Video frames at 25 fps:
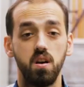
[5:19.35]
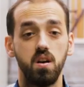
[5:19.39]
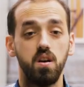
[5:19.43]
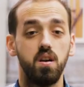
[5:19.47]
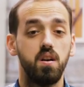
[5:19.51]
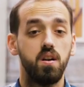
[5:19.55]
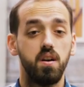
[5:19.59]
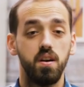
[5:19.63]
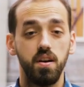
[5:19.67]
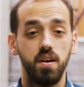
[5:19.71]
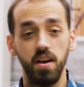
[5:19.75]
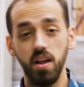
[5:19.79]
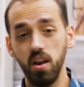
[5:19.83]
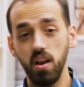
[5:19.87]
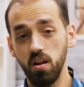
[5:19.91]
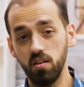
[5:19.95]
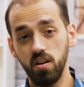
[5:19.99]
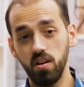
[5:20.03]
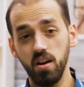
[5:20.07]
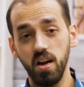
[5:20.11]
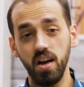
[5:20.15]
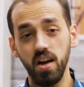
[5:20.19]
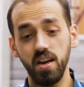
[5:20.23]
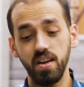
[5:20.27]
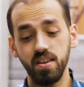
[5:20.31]
Enhance the
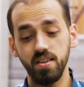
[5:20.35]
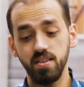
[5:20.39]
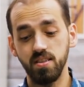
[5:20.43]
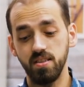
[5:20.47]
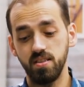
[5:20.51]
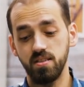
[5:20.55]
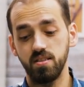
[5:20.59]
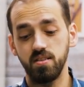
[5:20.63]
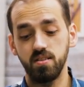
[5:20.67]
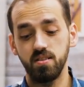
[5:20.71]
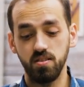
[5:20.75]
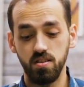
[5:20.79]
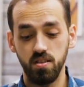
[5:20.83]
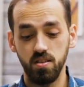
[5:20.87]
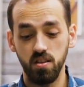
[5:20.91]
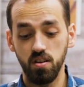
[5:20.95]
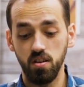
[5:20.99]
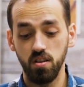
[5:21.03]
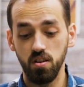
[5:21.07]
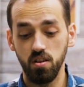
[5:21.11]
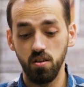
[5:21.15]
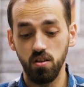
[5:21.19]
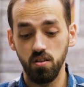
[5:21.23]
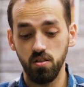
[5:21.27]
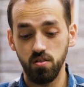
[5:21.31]
generated content by
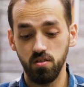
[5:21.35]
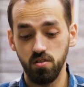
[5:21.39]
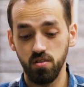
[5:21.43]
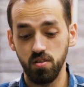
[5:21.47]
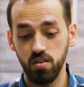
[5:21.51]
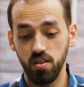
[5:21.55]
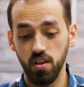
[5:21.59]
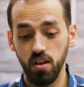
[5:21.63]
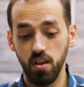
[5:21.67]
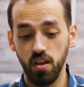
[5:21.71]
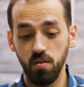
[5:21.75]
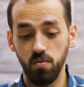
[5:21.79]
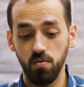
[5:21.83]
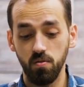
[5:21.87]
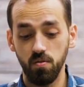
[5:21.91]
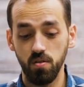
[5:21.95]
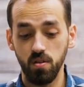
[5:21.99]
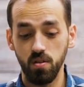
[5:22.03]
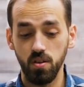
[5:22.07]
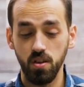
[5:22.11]
refining its tone